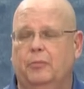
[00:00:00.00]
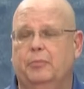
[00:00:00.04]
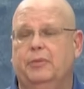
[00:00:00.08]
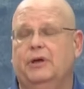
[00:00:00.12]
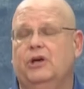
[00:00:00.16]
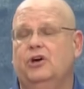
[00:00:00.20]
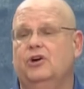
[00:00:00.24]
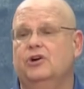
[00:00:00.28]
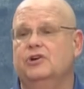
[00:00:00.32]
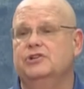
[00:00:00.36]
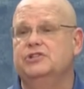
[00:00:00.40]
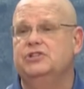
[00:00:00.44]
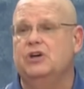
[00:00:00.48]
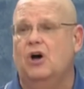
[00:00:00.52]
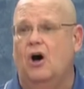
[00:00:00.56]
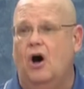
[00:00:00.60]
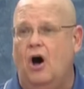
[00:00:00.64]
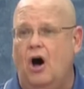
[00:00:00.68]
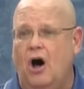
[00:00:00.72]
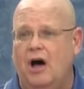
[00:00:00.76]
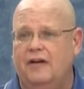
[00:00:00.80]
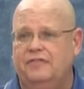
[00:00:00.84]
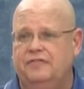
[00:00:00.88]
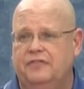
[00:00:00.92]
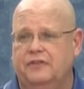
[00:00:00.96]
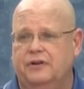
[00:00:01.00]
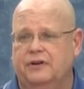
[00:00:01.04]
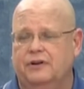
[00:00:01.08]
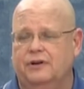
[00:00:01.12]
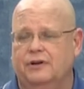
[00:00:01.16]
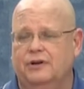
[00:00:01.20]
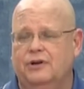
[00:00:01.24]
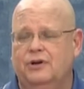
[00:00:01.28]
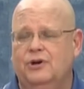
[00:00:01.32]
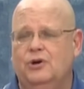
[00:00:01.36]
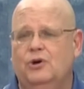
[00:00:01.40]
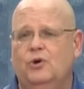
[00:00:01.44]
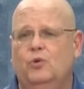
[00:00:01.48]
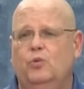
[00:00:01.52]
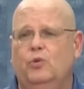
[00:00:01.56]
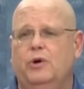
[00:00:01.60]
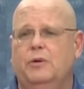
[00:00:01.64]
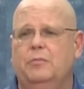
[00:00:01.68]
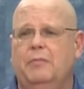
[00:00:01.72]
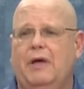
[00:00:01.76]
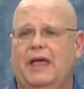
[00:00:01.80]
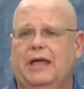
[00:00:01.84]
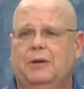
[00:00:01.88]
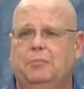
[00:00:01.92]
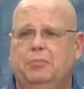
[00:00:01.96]
because often we
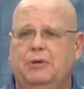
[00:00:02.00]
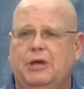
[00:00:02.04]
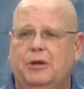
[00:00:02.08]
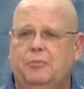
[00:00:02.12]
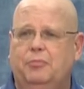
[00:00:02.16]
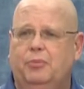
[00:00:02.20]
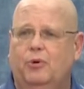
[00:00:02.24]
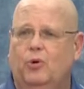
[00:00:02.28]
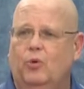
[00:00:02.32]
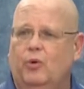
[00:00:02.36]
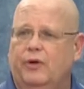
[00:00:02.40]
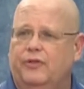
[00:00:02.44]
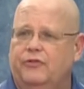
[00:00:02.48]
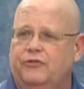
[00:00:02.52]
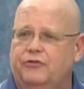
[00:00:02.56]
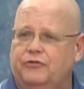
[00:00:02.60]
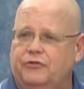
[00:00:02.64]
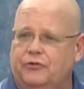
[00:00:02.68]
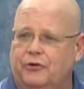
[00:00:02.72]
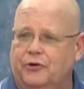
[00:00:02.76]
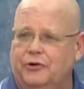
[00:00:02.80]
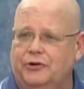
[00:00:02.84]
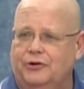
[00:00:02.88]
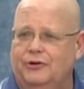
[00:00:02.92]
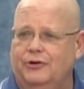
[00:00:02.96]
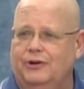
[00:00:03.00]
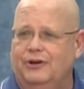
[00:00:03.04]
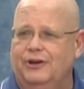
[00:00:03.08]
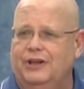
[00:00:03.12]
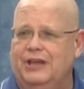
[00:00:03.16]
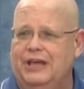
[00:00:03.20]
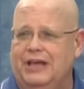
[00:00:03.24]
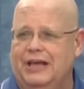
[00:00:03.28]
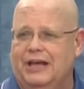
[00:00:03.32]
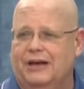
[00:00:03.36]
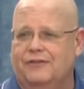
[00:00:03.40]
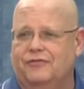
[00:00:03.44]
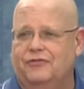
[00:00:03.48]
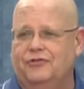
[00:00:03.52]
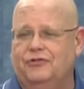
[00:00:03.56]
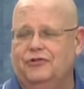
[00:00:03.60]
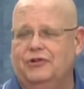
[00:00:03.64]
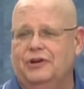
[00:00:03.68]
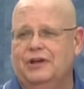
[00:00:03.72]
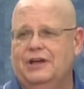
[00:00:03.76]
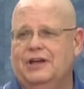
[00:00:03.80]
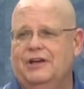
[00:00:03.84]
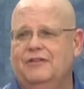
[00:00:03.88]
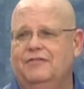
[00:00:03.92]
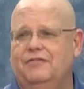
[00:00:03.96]
make people with certain gifts
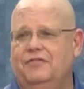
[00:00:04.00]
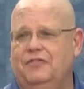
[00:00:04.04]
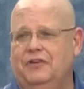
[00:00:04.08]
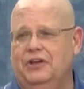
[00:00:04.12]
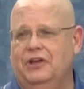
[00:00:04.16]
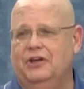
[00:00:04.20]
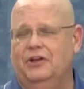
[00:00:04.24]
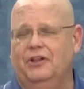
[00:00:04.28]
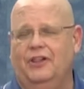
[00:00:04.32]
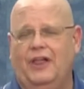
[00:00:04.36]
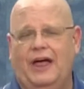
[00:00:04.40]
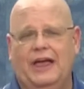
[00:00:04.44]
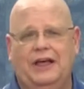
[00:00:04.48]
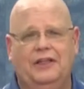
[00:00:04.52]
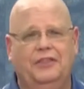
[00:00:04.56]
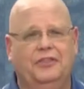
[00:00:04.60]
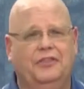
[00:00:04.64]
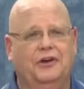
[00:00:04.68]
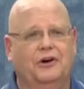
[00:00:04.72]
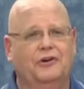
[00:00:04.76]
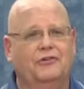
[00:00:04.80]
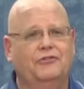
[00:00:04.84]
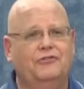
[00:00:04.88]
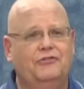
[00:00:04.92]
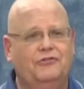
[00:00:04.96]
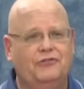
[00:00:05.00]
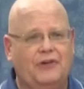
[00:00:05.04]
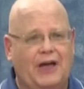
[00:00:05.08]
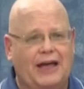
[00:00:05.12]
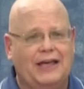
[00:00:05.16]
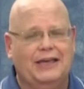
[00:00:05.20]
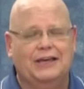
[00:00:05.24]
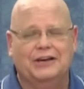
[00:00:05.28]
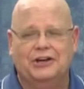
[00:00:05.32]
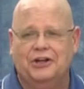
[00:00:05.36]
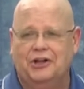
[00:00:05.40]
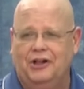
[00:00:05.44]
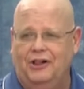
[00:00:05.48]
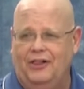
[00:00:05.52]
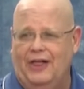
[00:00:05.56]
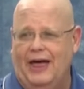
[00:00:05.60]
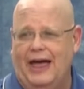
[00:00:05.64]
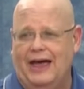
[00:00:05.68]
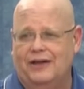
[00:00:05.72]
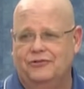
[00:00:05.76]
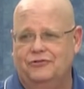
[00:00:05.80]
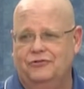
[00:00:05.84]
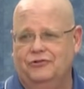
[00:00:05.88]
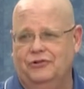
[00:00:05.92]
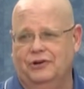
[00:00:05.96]
feel like they're second
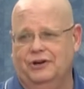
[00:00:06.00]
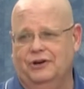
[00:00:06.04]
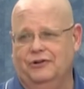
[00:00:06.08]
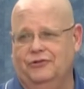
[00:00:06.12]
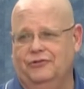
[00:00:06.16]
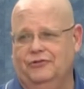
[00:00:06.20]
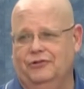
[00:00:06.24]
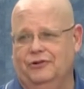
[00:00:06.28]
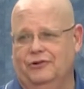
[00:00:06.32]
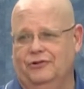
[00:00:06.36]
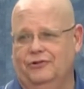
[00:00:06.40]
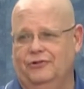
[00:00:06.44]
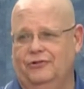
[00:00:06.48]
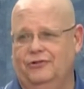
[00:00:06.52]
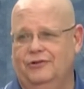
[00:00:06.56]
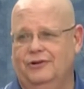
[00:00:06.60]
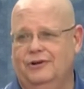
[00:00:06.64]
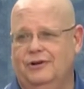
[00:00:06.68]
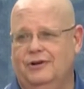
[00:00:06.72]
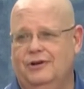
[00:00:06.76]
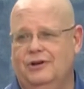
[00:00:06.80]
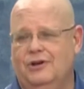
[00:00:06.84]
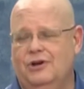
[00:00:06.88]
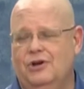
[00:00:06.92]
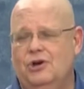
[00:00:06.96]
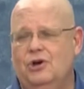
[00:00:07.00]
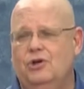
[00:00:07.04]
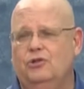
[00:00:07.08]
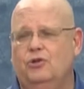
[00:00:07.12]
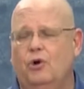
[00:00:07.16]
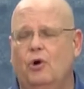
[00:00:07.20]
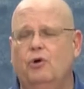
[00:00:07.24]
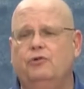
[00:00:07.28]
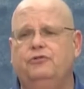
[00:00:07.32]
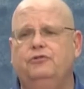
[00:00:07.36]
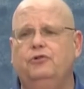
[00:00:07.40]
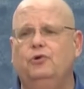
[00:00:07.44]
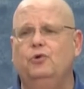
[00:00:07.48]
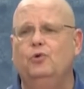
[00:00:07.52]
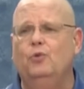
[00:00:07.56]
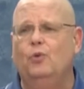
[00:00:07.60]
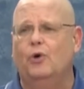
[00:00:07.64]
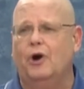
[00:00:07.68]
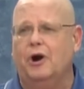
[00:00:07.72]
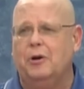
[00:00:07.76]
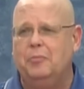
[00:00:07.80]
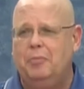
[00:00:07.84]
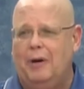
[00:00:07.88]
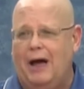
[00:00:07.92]
class citizens. Those who work